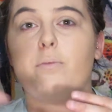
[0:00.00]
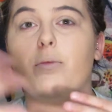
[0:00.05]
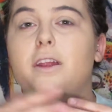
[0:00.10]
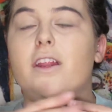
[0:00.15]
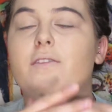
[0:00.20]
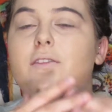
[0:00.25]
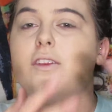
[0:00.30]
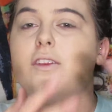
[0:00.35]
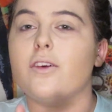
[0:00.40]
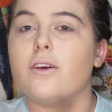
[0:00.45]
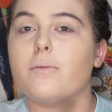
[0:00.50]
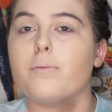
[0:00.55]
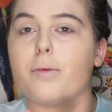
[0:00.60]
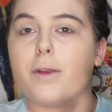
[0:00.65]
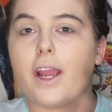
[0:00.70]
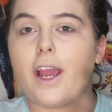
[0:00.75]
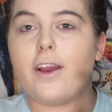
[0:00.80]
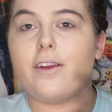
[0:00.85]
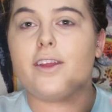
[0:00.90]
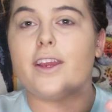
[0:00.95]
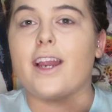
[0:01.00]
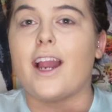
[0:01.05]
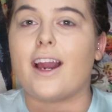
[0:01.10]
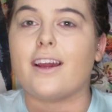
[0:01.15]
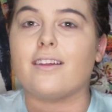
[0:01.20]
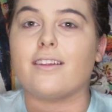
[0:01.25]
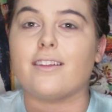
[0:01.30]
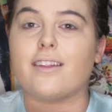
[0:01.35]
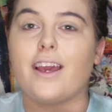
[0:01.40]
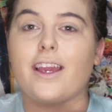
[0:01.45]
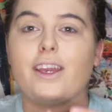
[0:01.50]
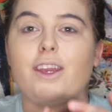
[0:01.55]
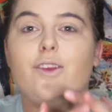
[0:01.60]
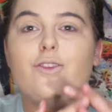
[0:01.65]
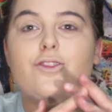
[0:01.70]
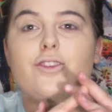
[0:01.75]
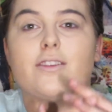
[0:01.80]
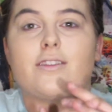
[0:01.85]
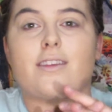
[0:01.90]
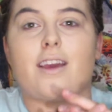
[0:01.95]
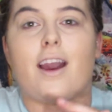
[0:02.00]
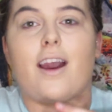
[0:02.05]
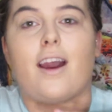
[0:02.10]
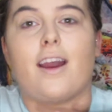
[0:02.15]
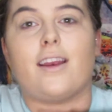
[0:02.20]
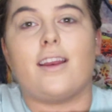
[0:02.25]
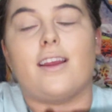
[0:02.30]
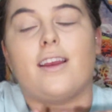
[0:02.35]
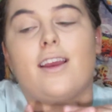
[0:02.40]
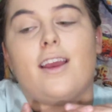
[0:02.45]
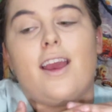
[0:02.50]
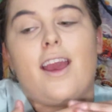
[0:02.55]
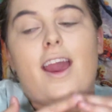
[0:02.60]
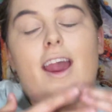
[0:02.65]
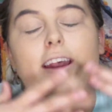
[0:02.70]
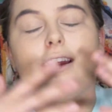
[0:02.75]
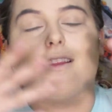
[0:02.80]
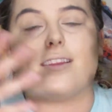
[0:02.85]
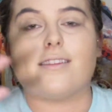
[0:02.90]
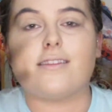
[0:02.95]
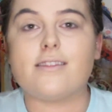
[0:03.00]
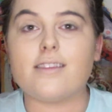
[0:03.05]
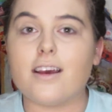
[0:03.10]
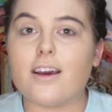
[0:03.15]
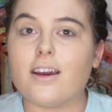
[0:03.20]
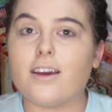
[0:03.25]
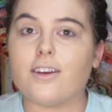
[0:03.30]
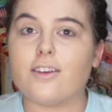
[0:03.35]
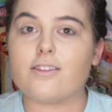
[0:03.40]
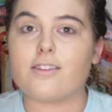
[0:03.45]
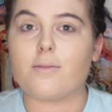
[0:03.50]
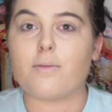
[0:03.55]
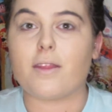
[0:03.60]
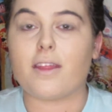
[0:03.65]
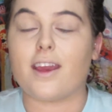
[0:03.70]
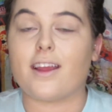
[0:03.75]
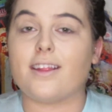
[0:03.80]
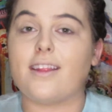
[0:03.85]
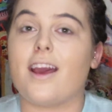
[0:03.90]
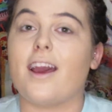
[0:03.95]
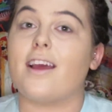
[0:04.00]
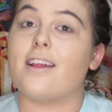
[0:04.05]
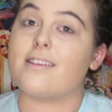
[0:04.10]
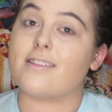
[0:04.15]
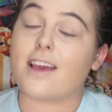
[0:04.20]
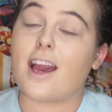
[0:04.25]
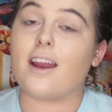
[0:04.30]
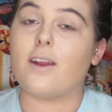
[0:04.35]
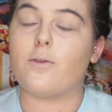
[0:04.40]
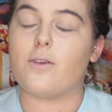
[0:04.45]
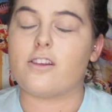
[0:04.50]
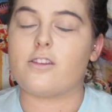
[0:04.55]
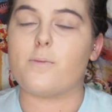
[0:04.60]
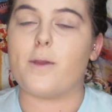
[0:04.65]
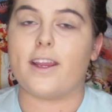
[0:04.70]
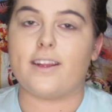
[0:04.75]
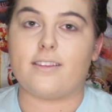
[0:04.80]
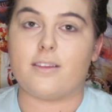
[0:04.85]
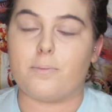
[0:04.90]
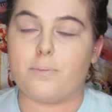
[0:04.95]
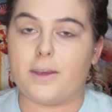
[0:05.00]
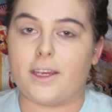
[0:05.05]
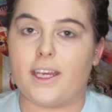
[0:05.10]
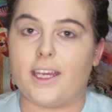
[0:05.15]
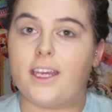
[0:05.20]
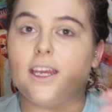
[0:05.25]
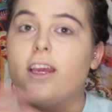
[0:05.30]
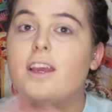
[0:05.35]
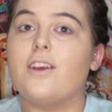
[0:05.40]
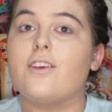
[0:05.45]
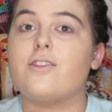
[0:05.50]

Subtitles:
But do a brown, you kind of look like you just got out of the sun or something like that. It's kind of what it's made to be.